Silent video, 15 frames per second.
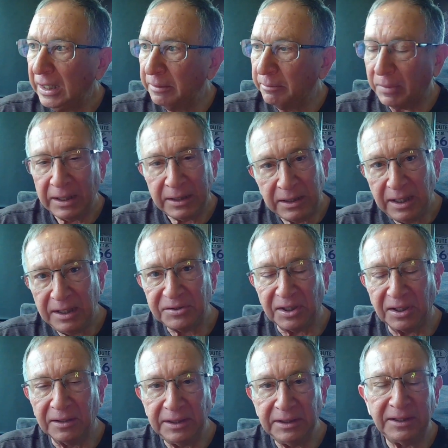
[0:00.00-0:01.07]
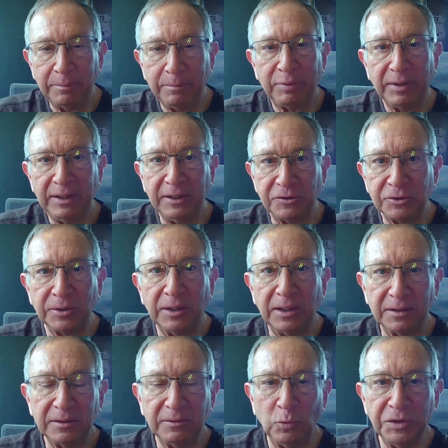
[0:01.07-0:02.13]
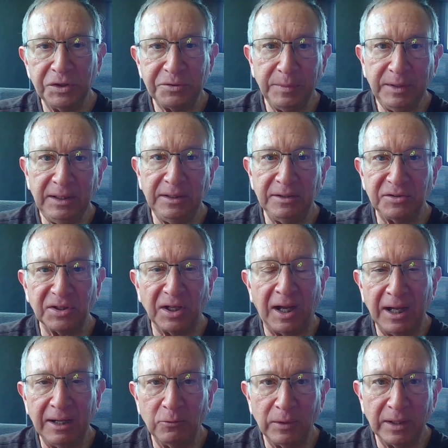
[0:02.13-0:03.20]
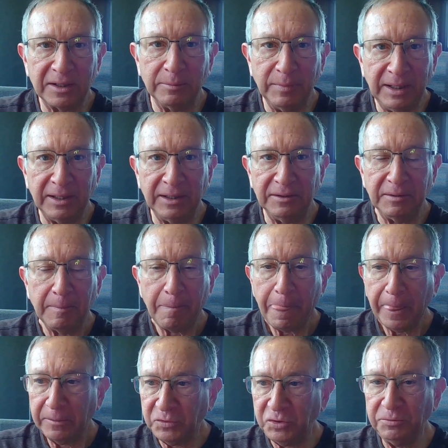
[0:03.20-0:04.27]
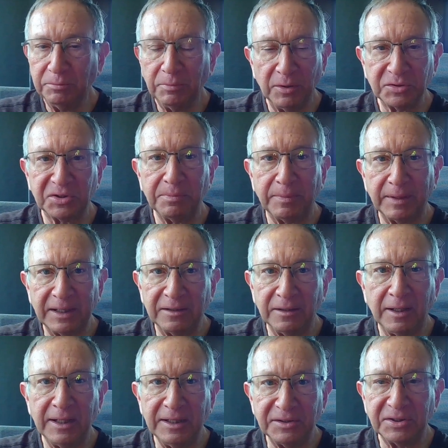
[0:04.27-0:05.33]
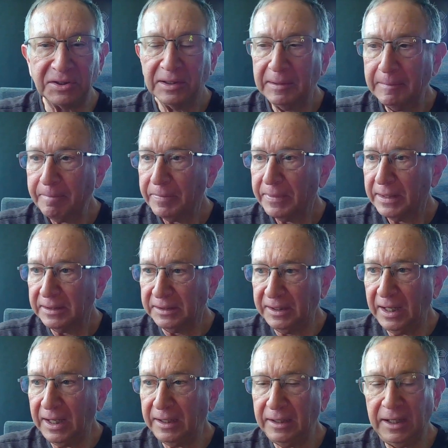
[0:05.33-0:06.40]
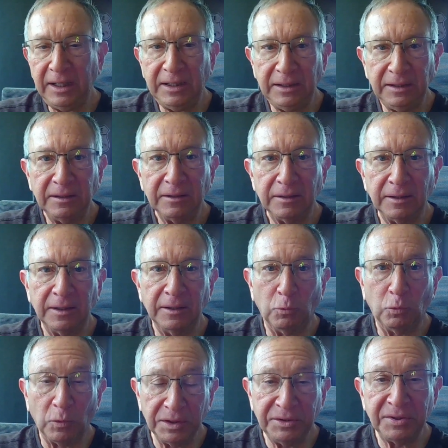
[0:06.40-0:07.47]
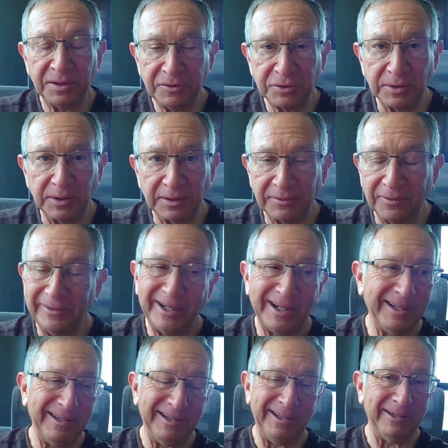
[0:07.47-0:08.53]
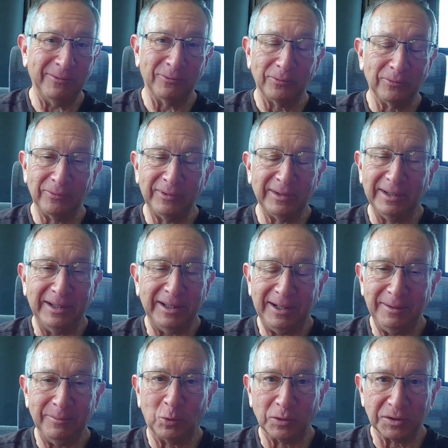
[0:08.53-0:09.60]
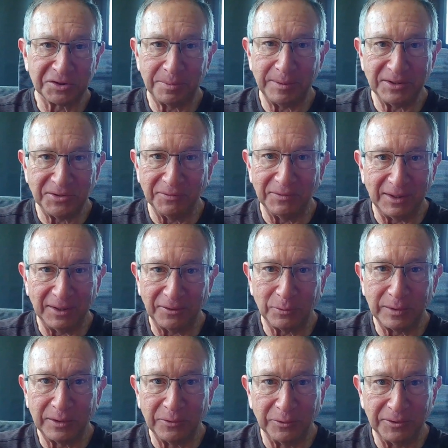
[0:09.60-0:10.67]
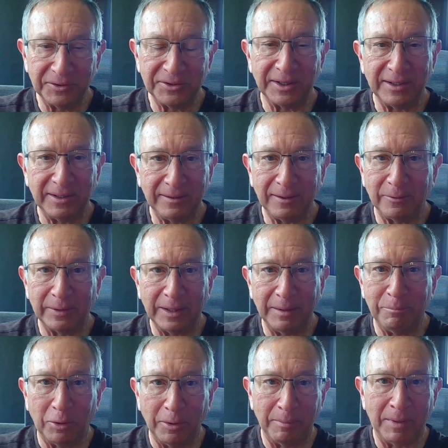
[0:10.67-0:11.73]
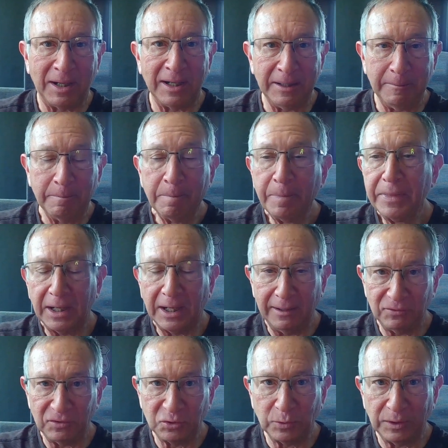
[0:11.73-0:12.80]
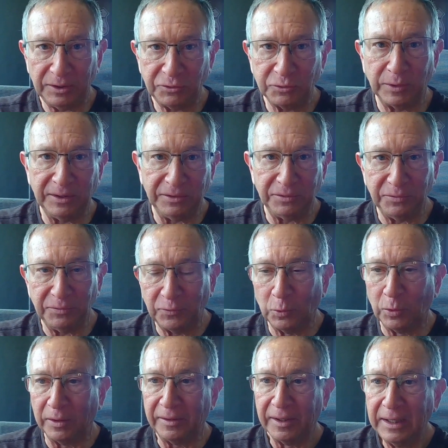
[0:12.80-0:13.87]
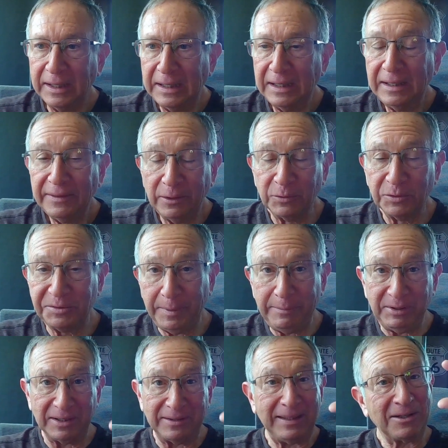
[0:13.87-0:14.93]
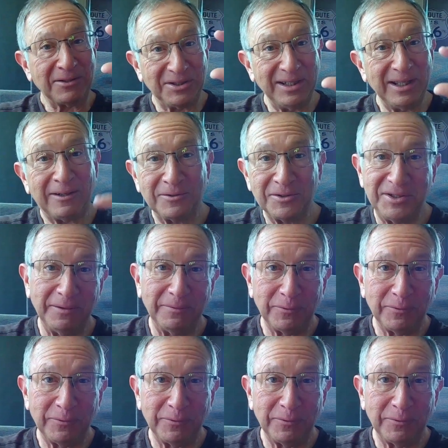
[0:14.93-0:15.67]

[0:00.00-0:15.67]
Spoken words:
in my case, I like to have plenty of truck, which means I recommend to most of my clients get a one-ton truck. They're not any more expensive than a three-quarter ton. I think when I bought mine, I have a 2022 Ford. There was maybe $1,000